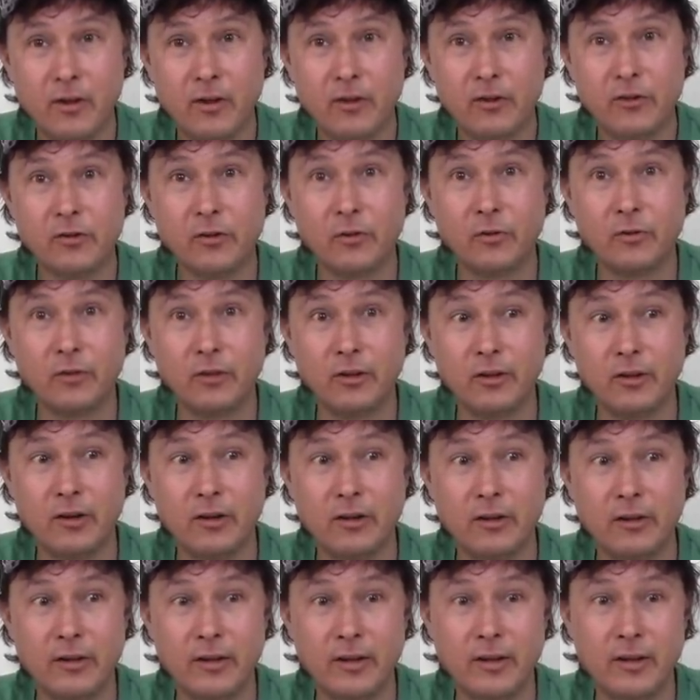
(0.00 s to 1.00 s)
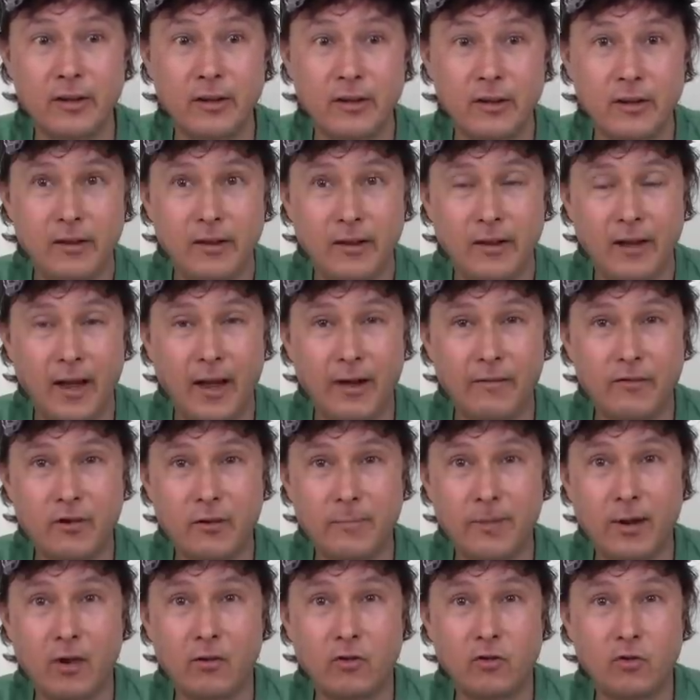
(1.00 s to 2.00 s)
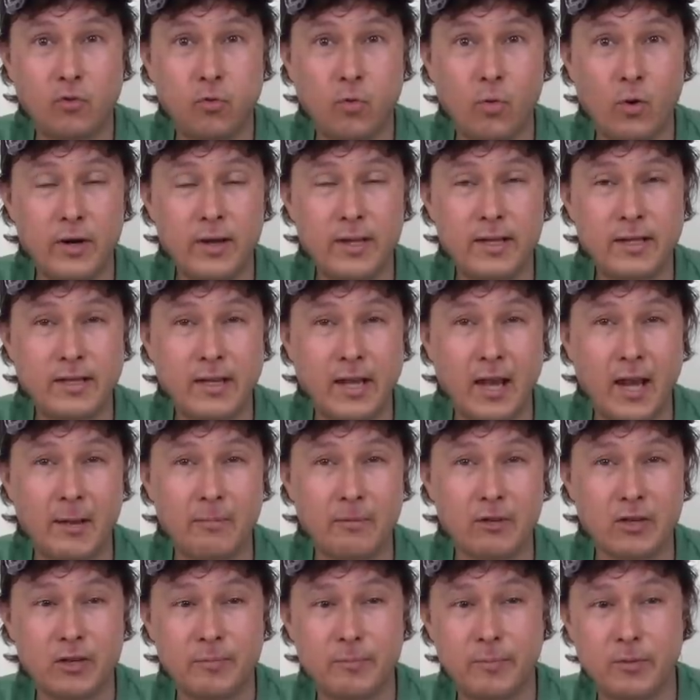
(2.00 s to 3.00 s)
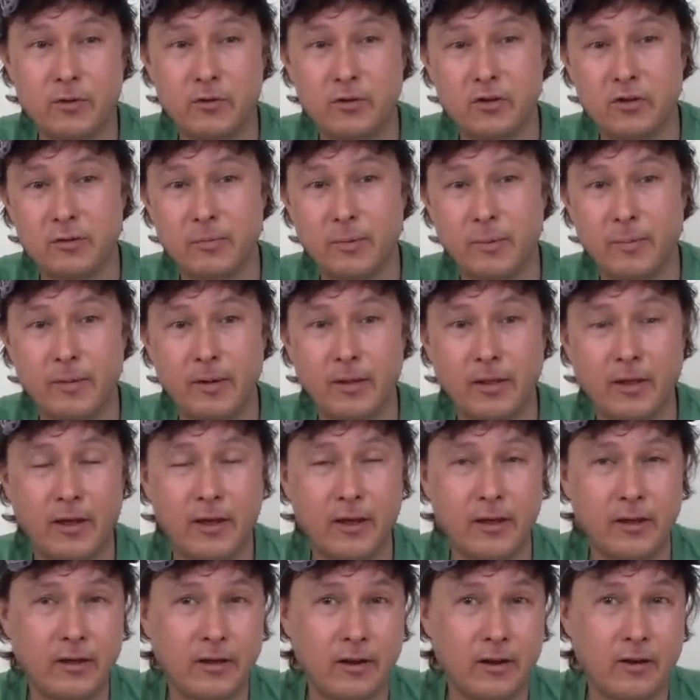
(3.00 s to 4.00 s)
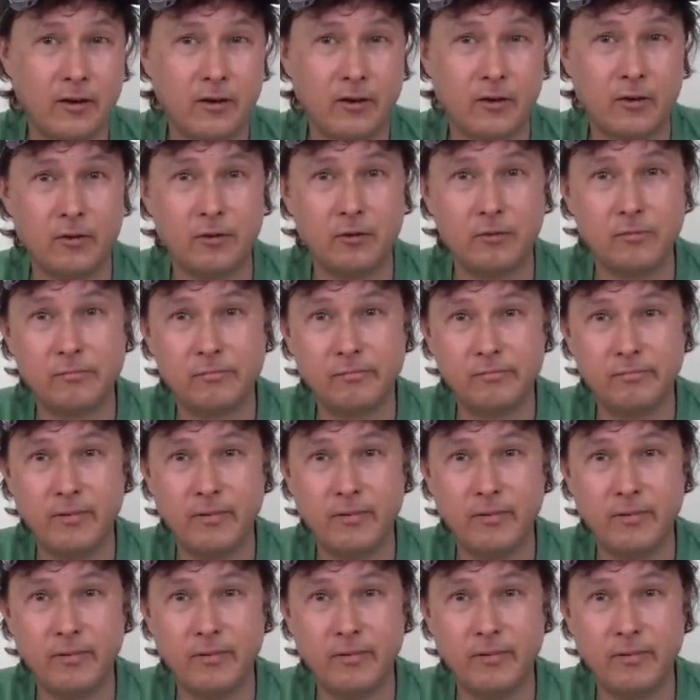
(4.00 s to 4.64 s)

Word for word: So literally, after about 20 tablespoons, maybe like, I don't know,